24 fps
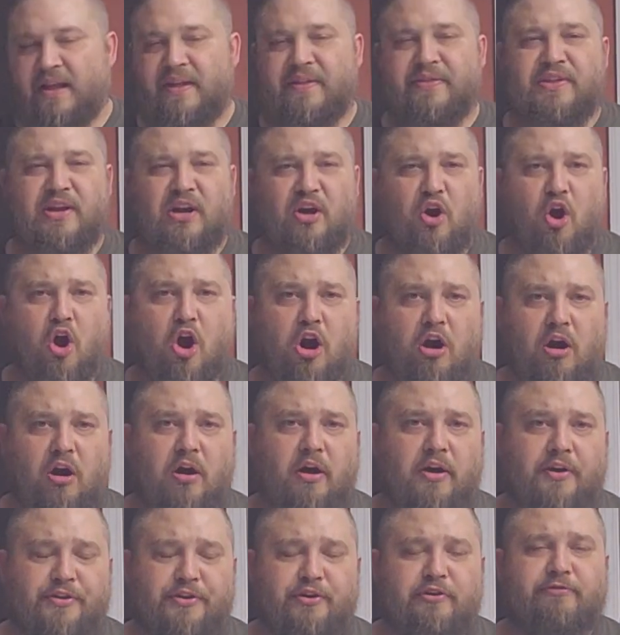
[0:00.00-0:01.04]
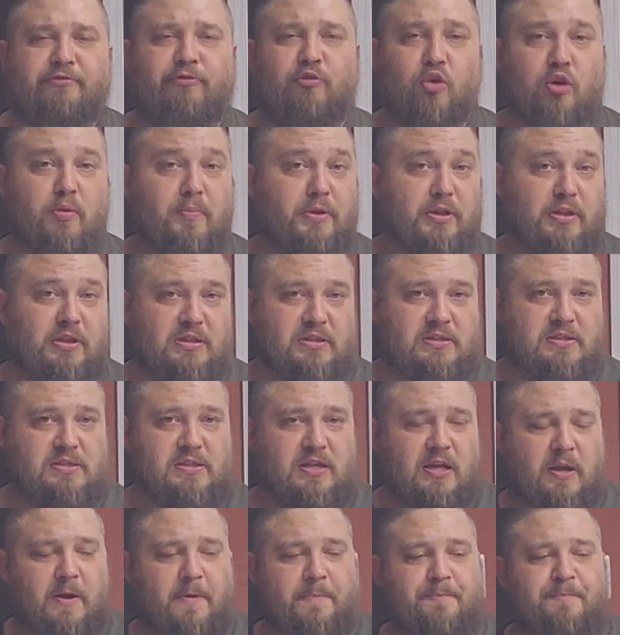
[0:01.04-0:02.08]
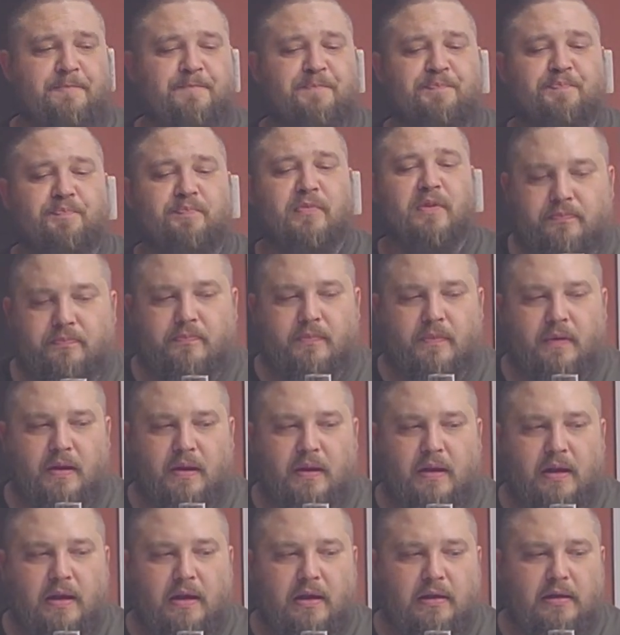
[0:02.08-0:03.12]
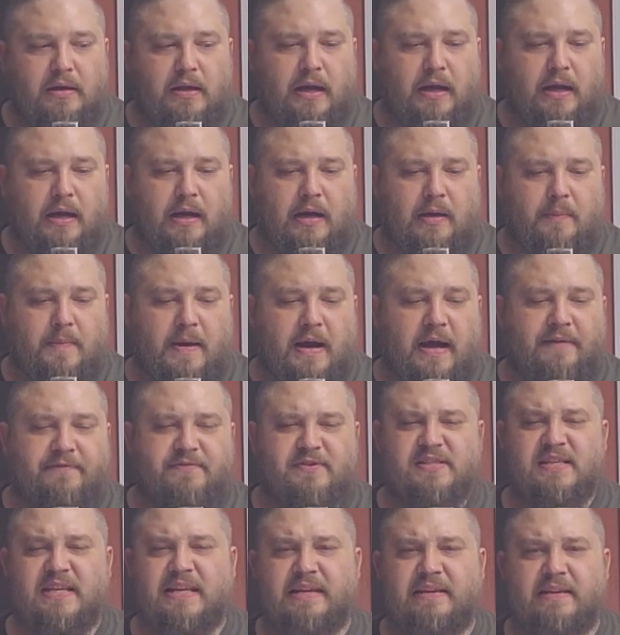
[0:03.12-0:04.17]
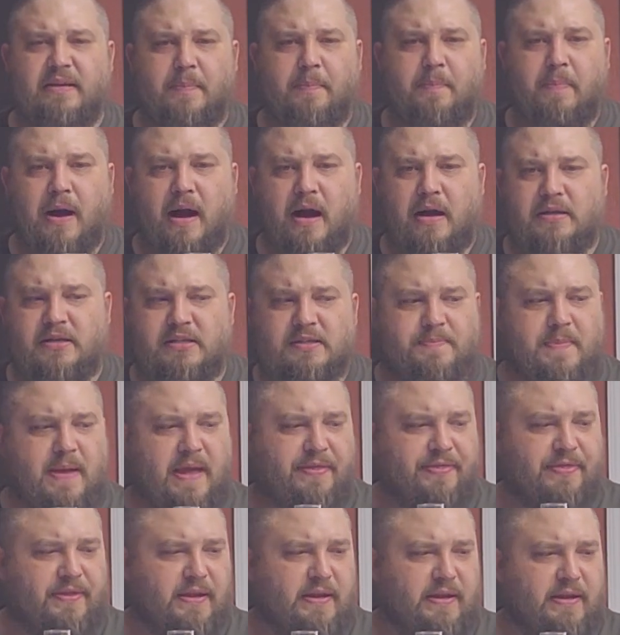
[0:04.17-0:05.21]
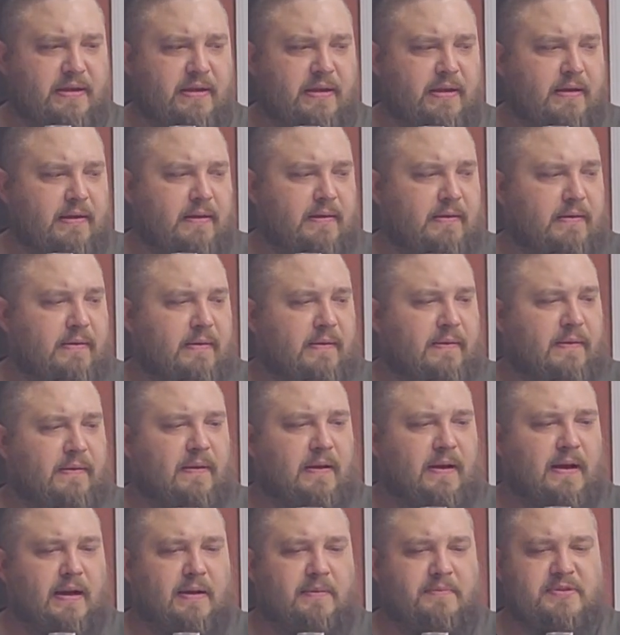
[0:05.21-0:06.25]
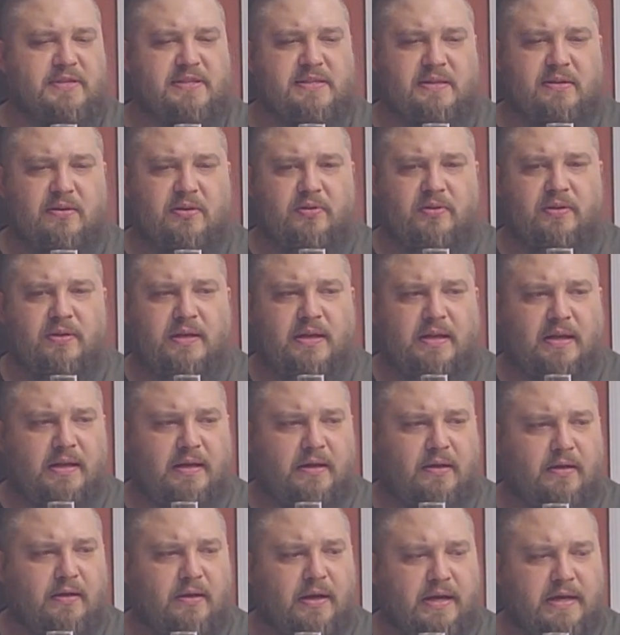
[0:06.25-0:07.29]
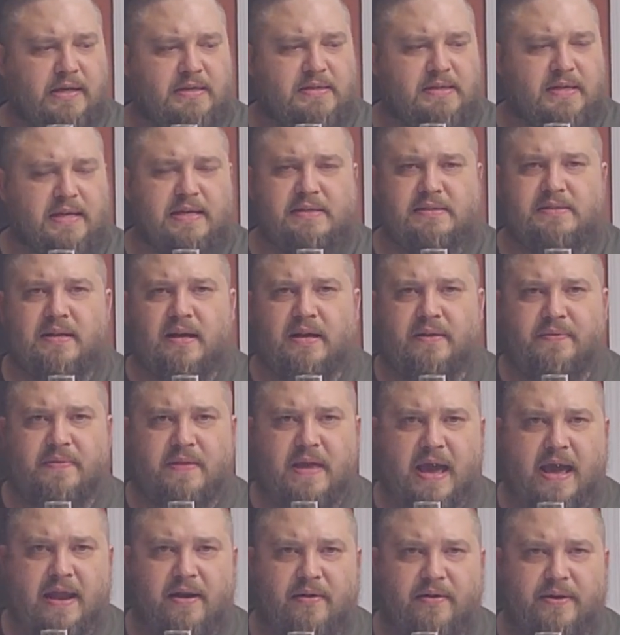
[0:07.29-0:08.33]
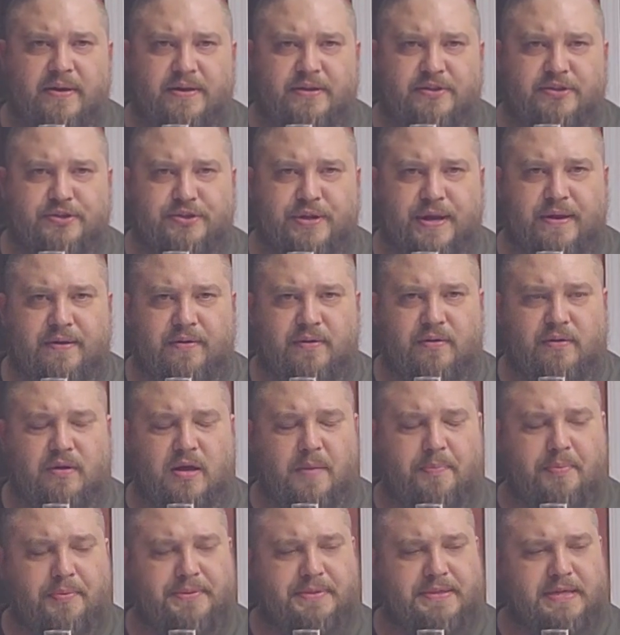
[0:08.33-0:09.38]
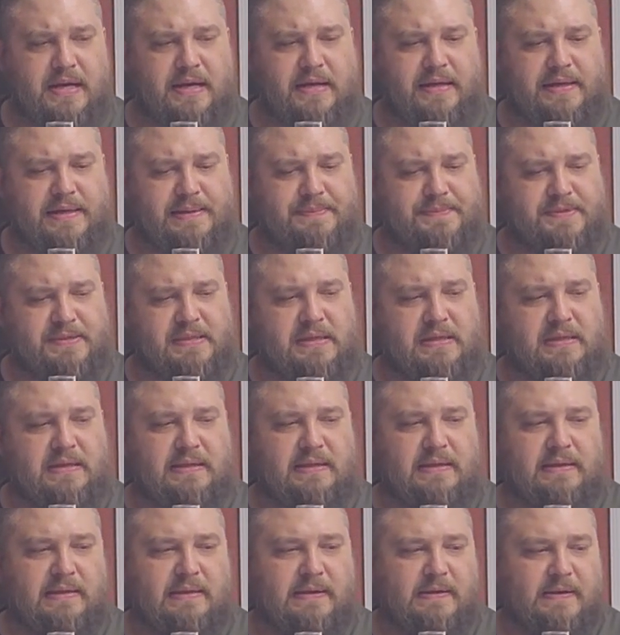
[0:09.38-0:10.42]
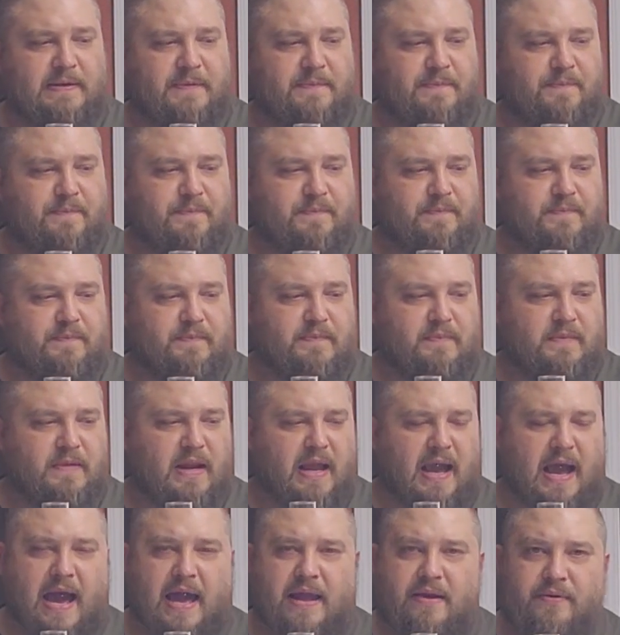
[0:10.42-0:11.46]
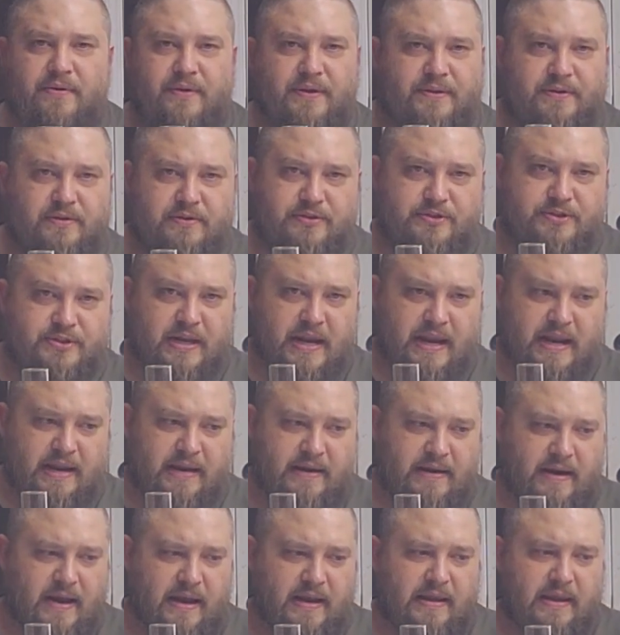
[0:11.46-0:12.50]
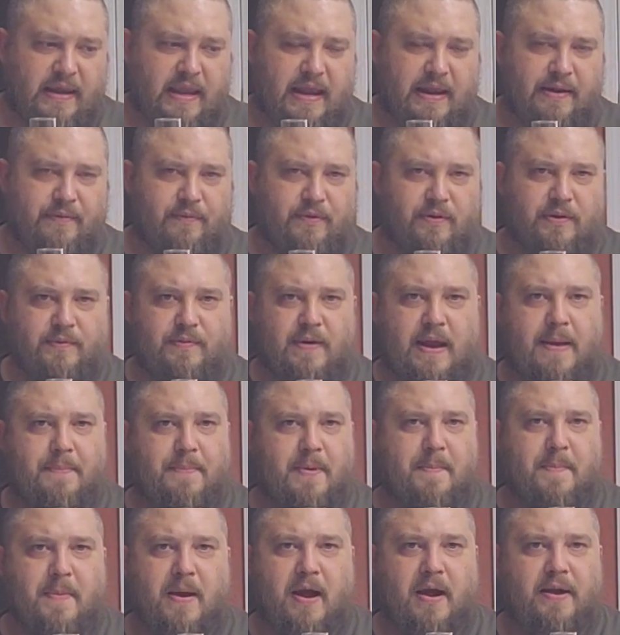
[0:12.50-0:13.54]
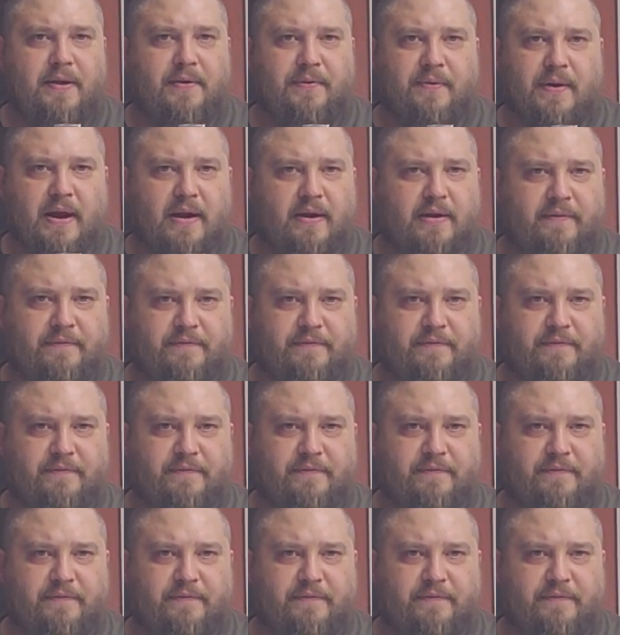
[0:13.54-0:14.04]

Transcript: There are other formulas. I've seen the box method. Still in the Clear. He's done that on his channel a couple times. I don't understand it. I can't really wrap my mind around